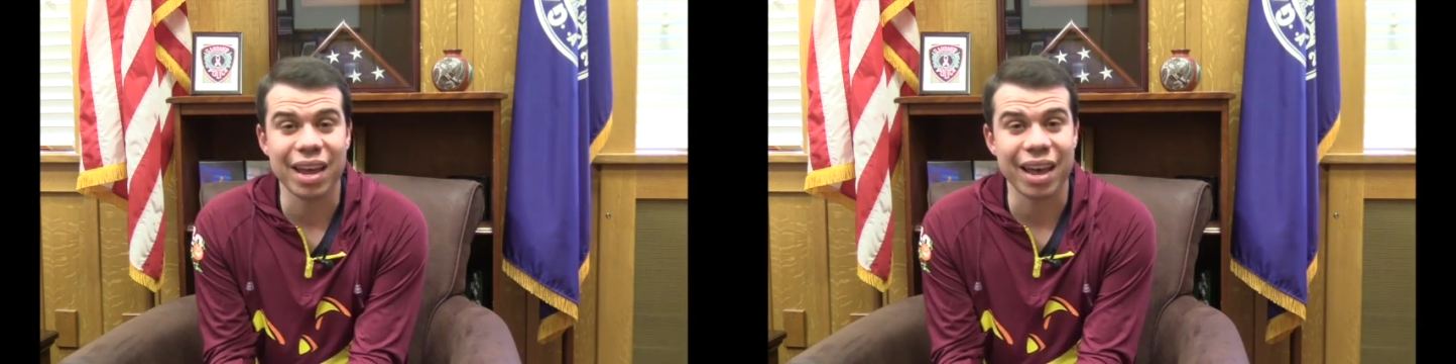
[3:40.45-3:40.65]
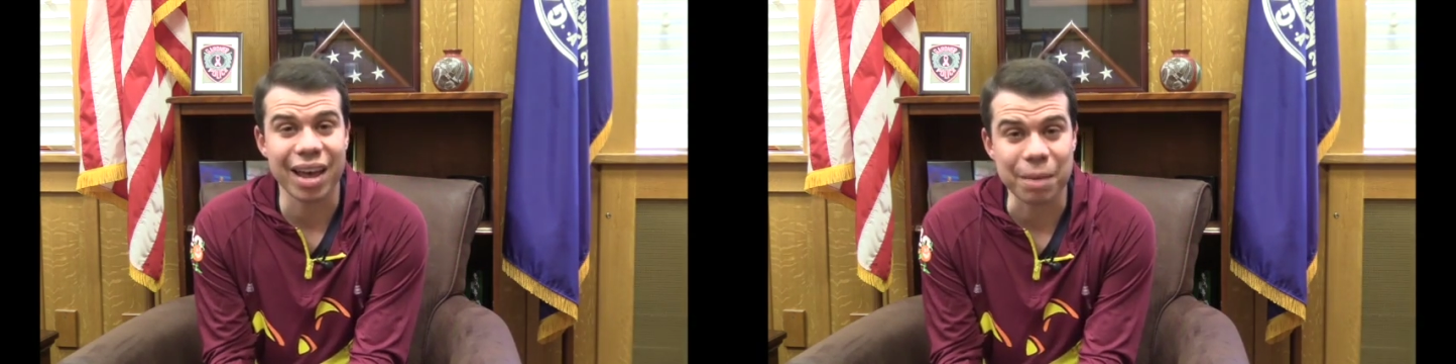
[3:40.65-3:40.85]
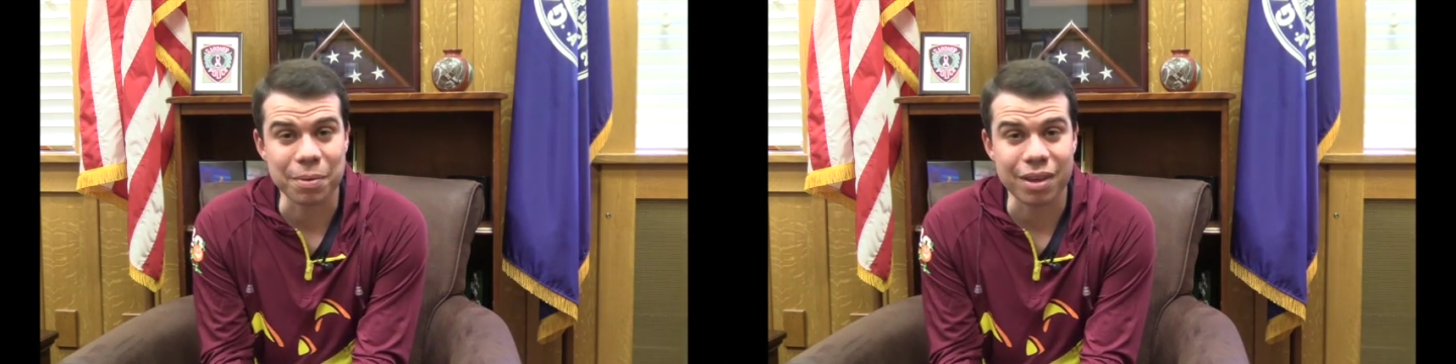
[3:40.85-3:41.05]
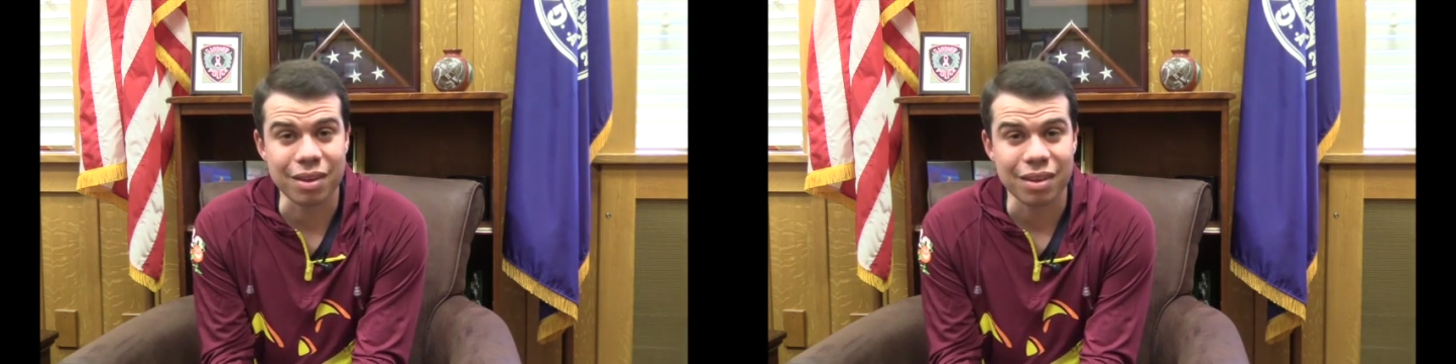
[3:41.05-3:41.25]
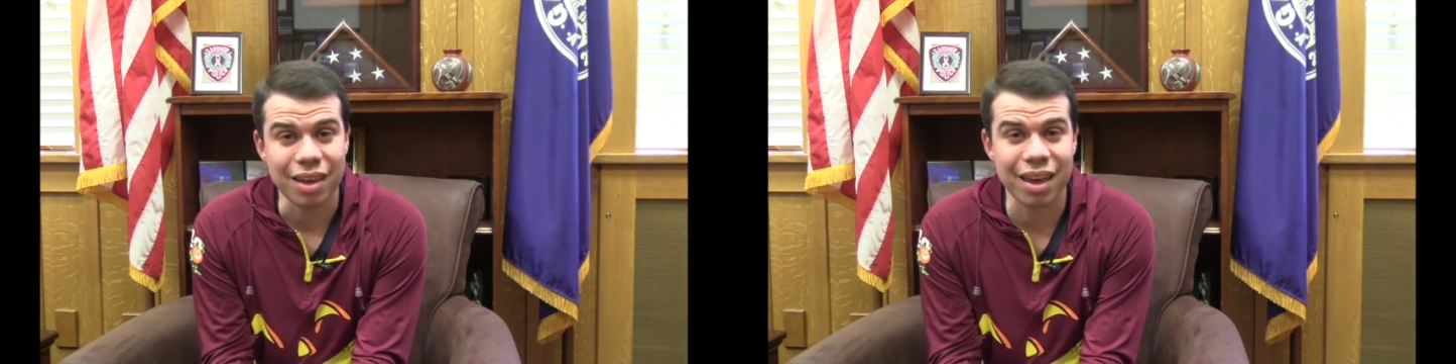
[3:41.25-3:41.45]

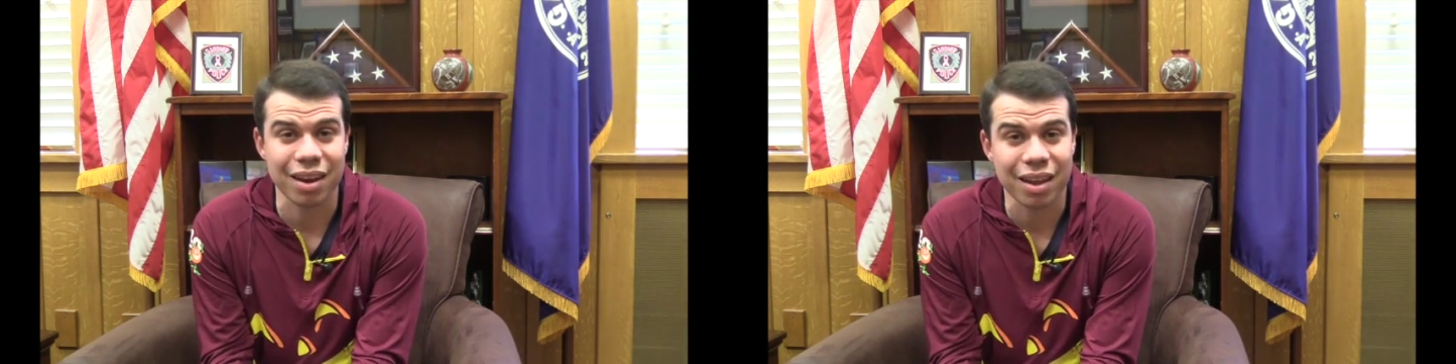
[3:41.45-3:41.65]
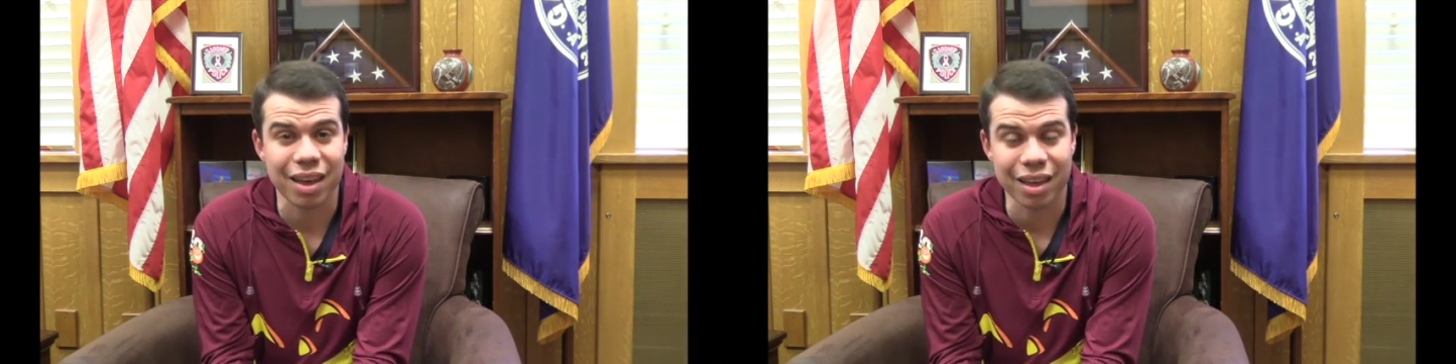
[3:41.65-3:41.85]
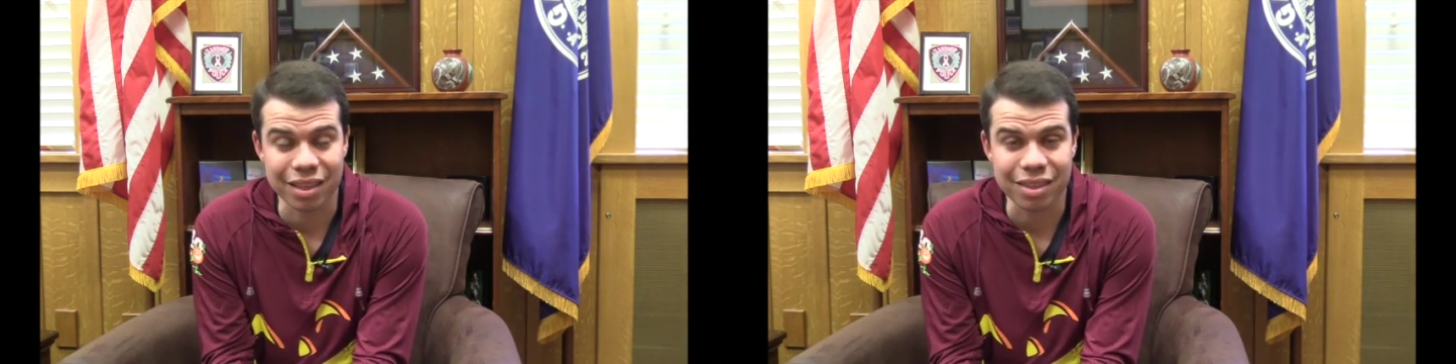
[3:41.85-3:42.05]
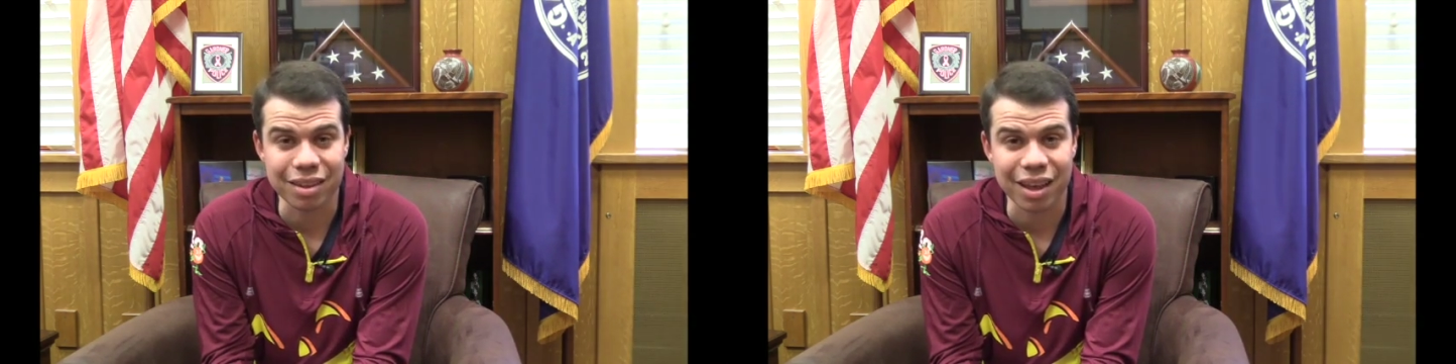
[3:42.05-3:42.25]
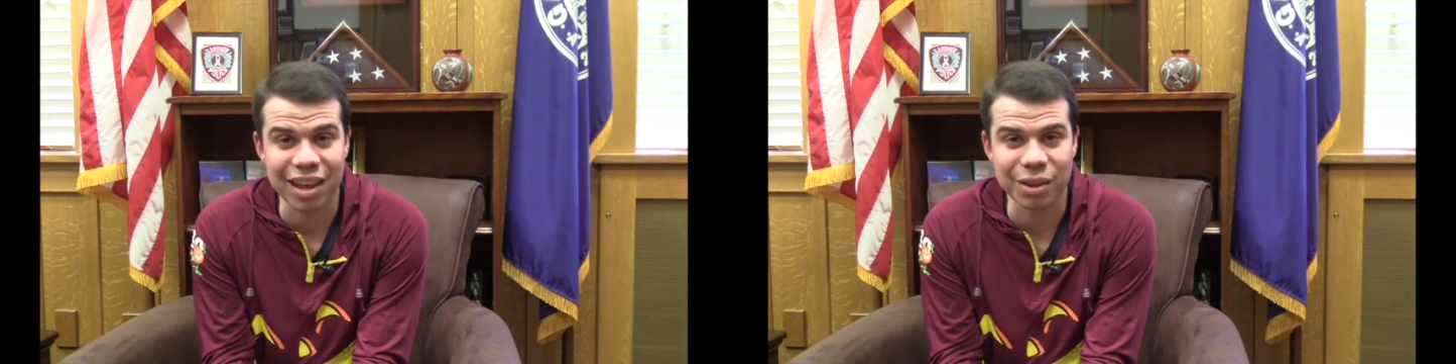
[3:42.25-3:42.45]
happy and a healthy
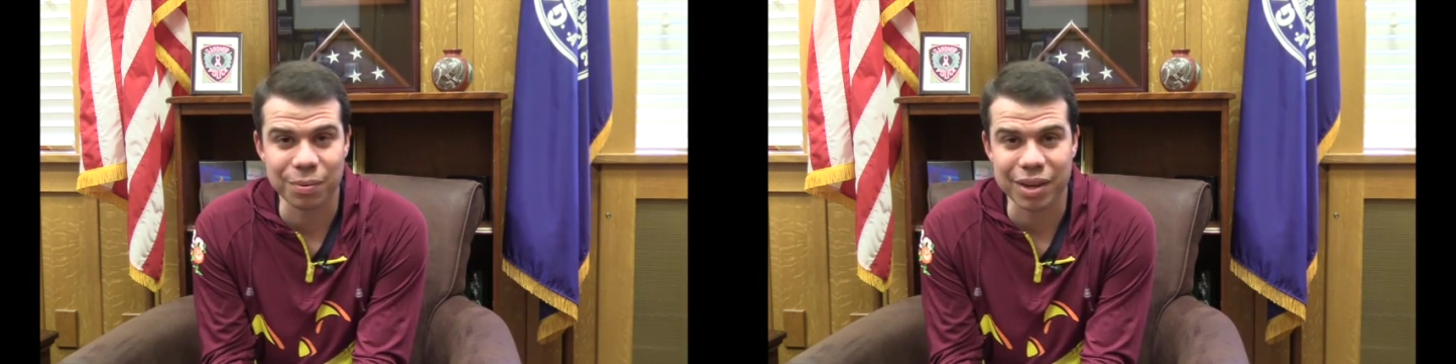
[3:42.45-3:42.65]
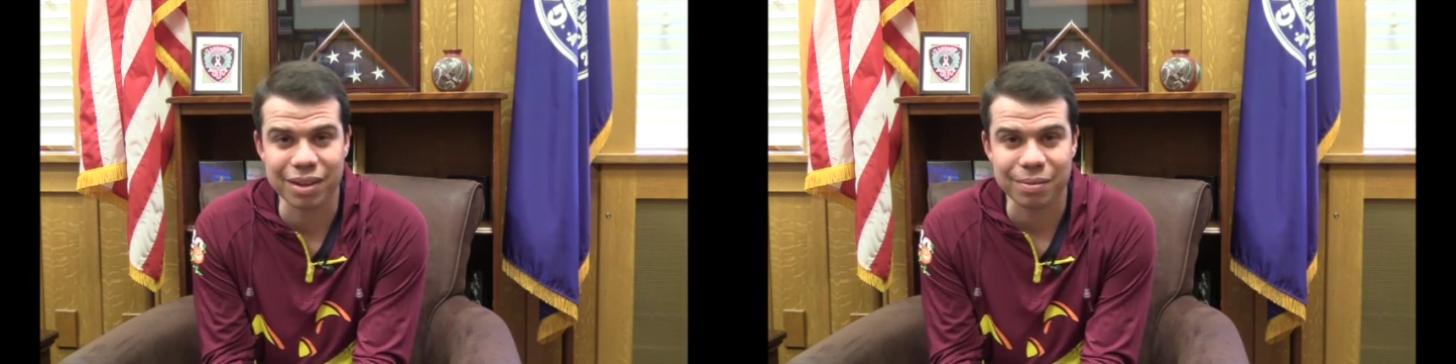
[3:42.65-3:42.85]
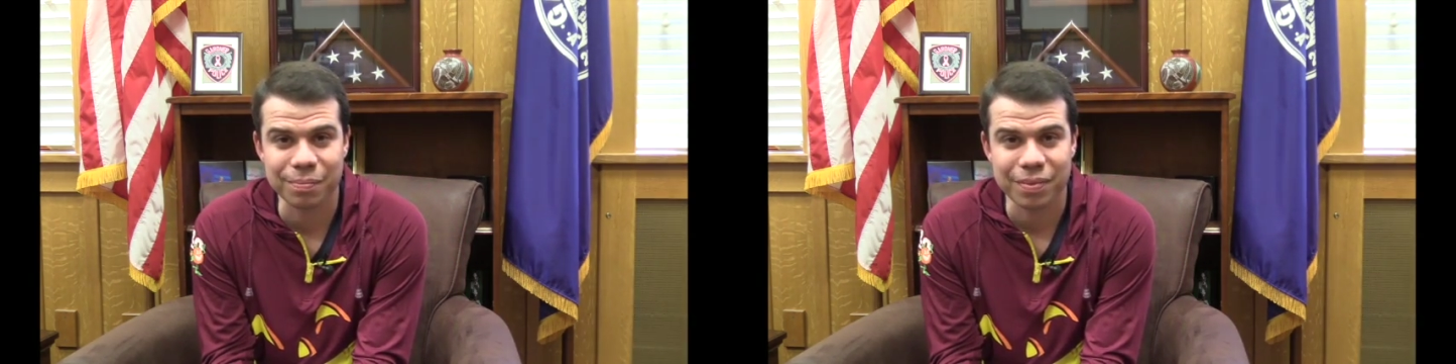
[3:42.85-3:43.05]
Halloween,